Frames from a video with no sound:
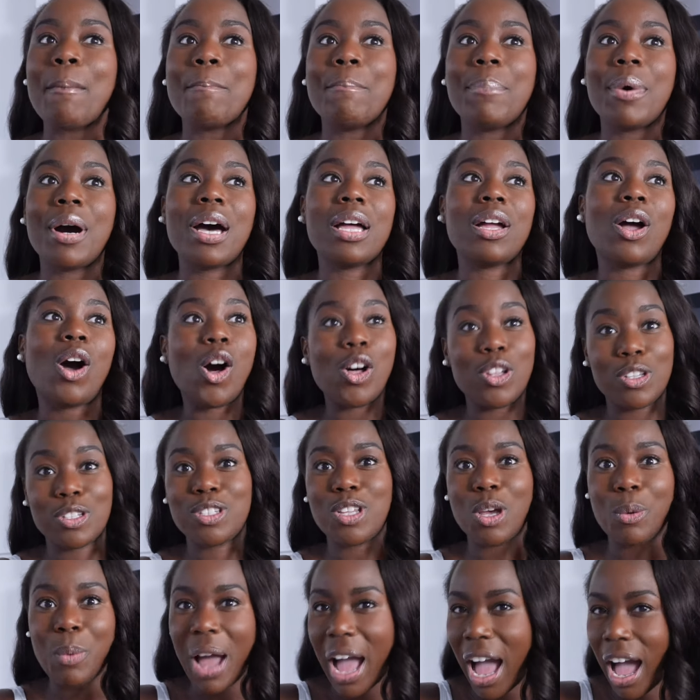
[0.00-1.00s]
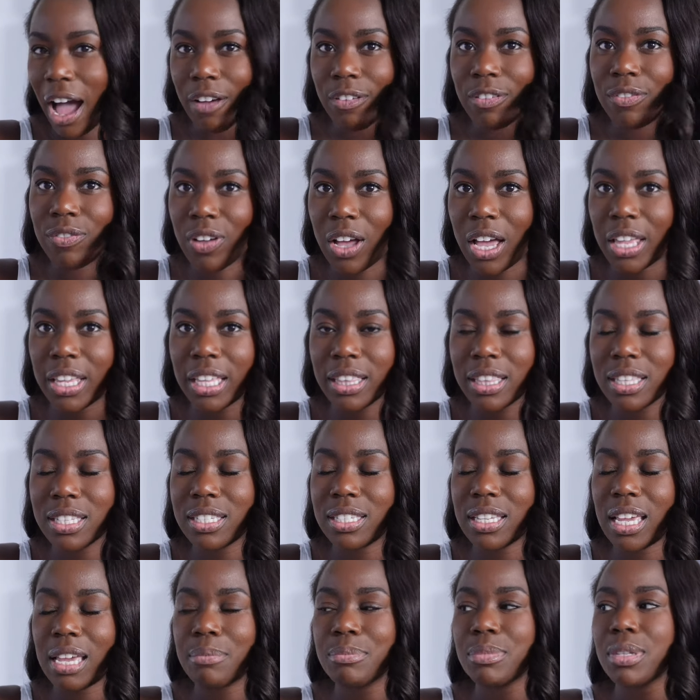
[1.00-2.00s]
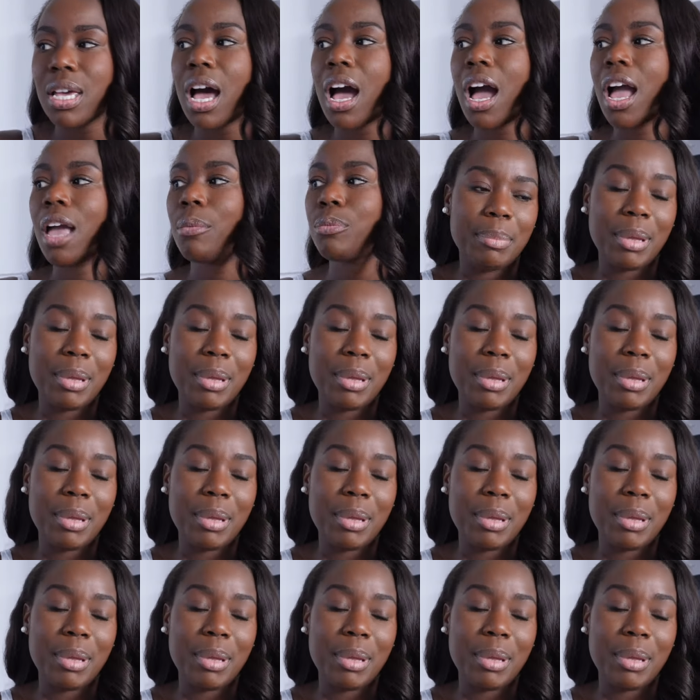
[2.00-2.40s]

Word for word: but also have fun at the same time.